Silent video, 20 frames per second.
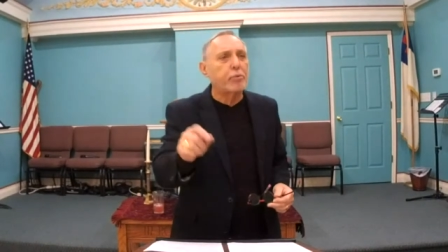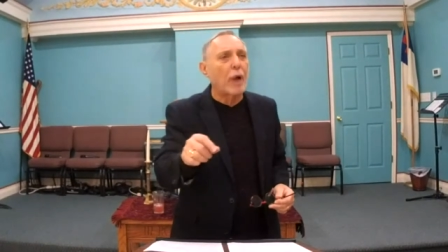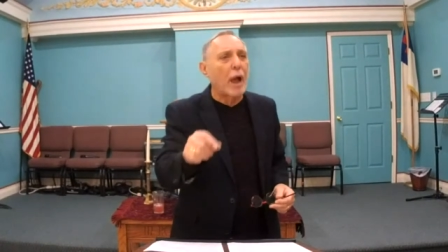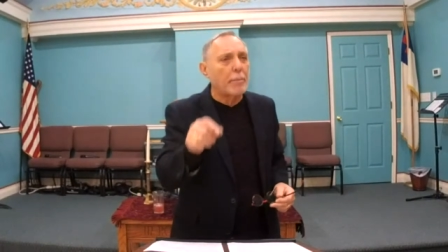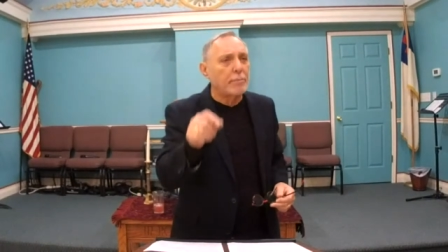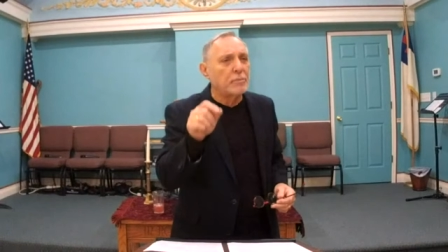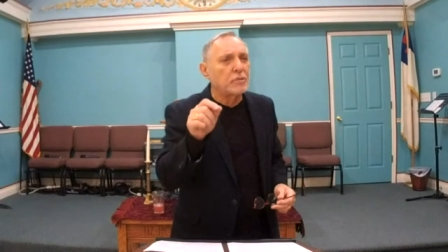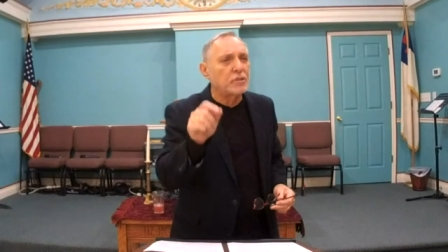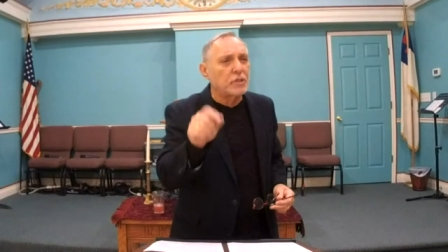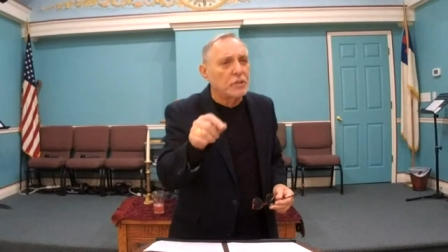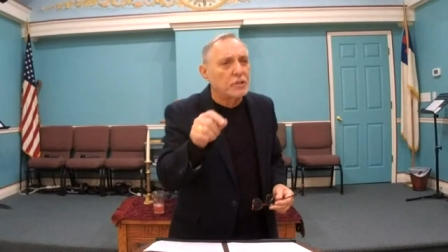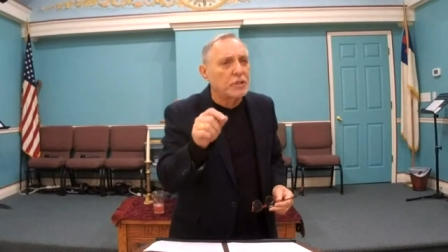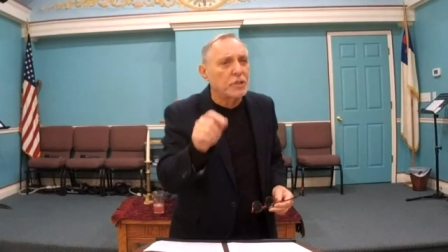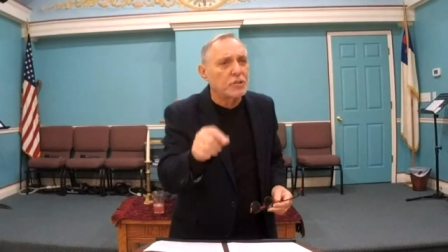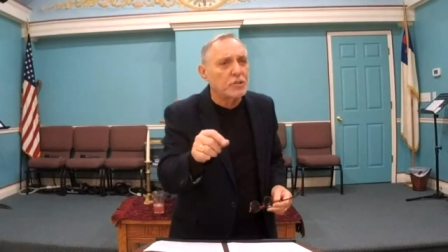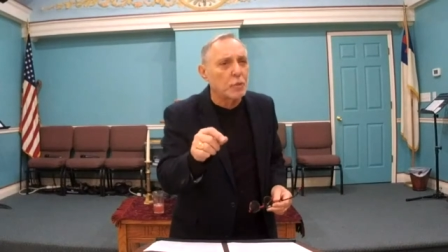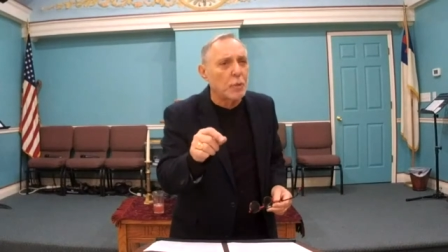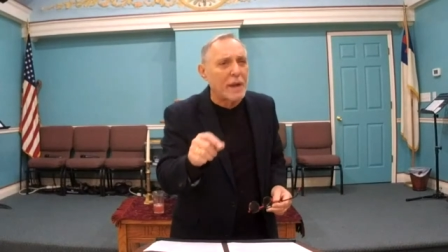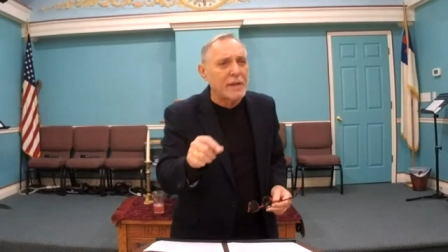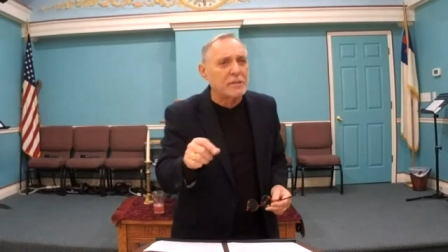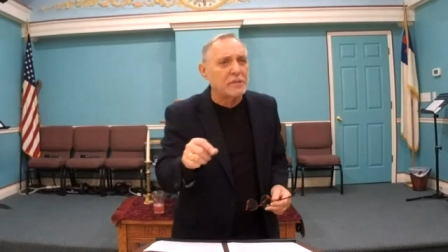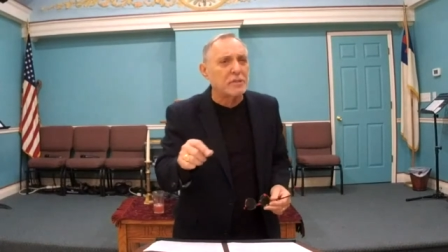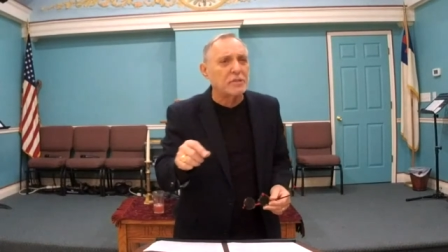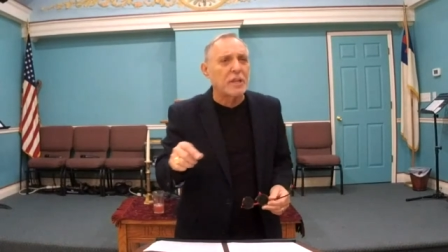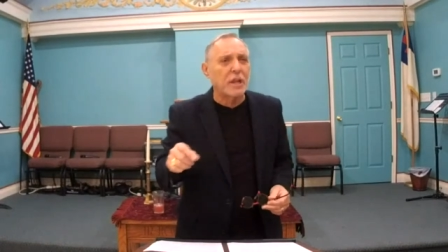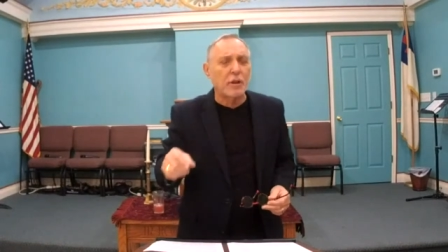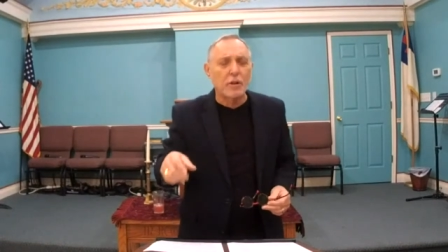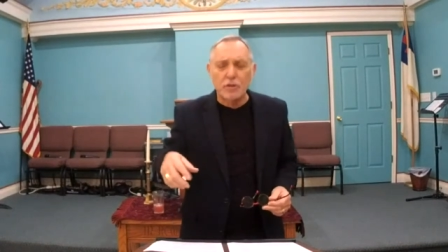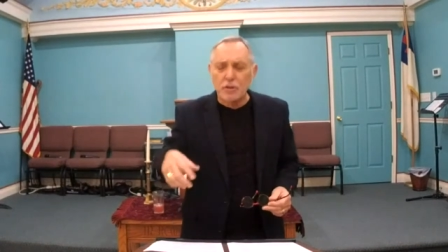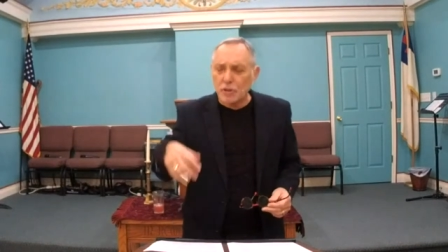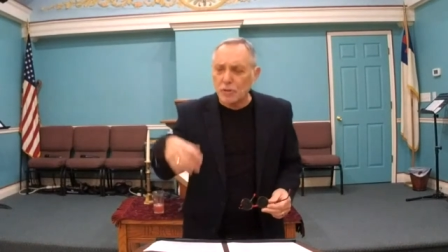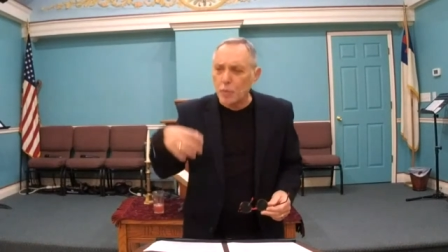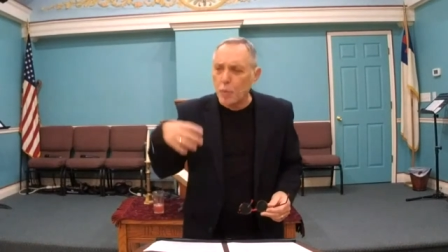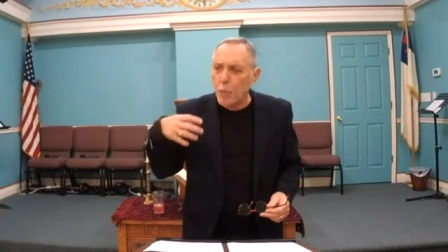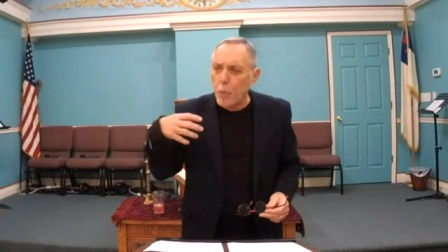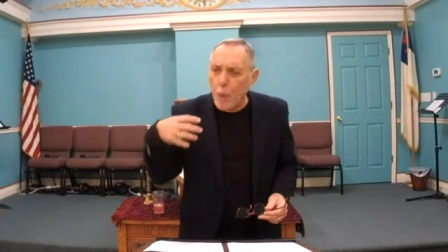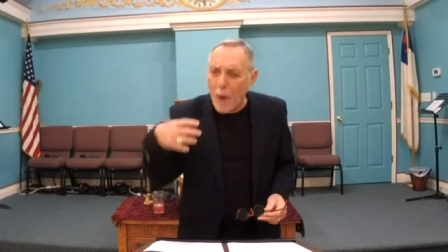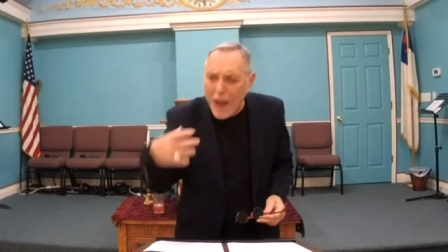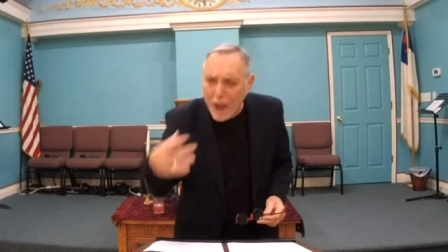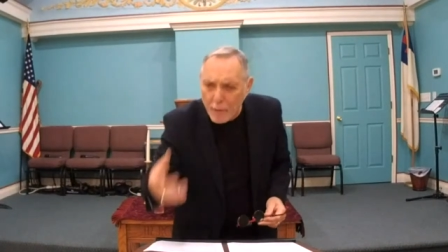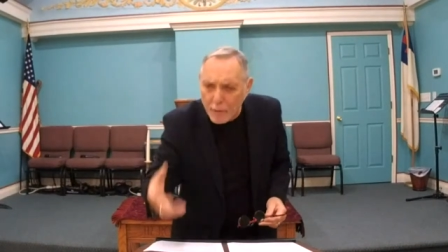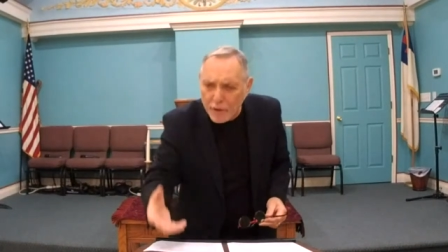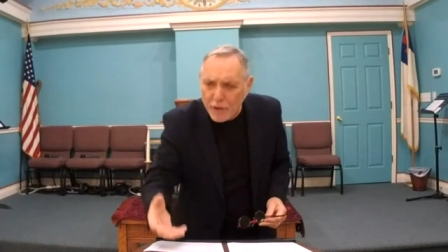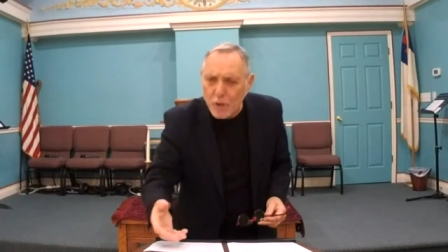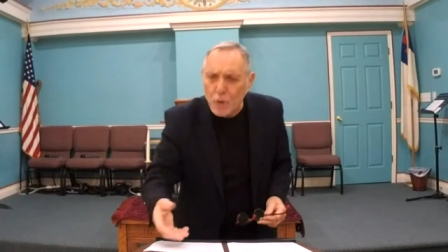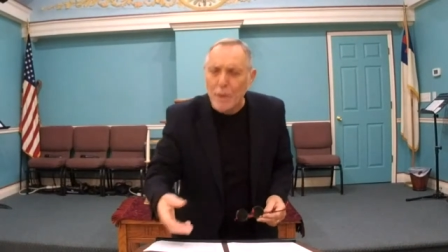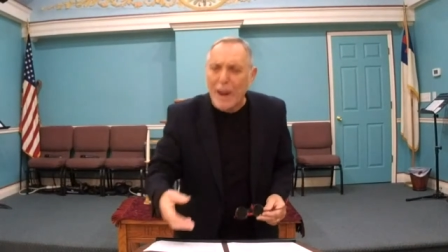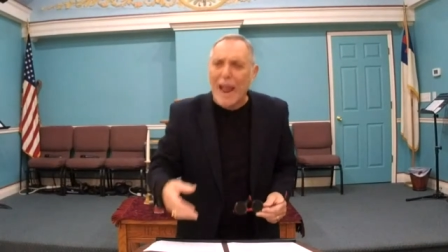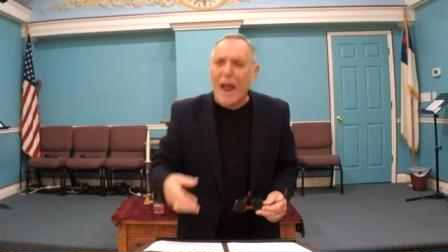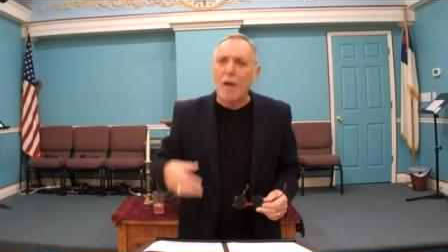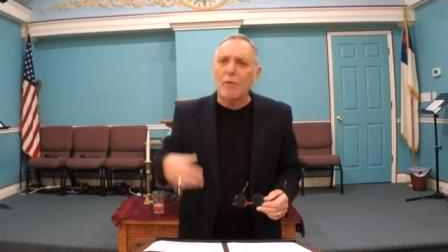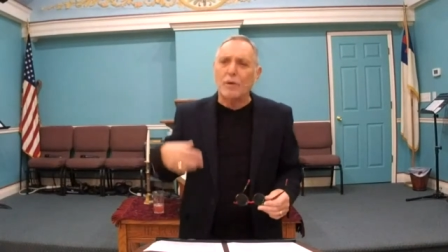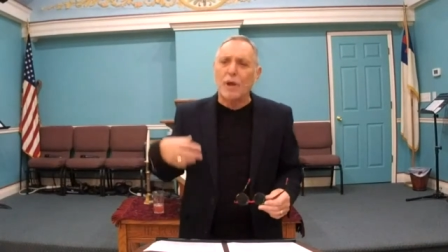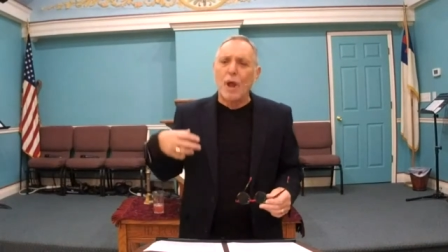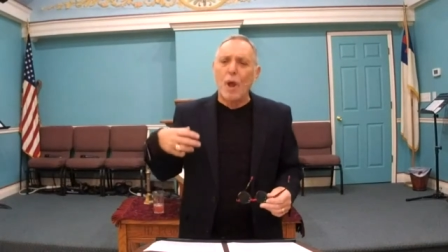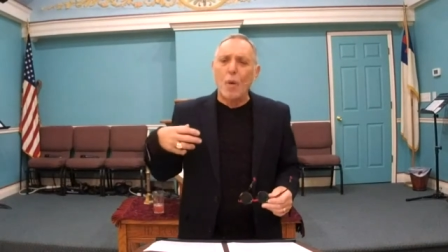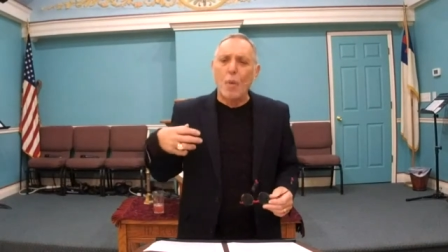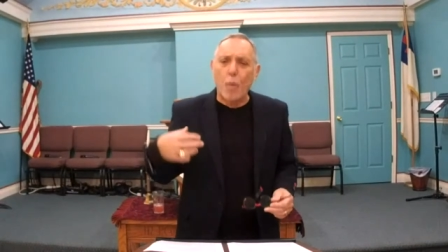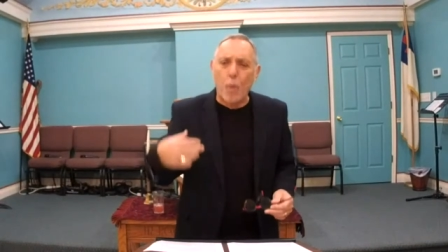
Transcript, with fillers: problems and situations that are just wearing you out,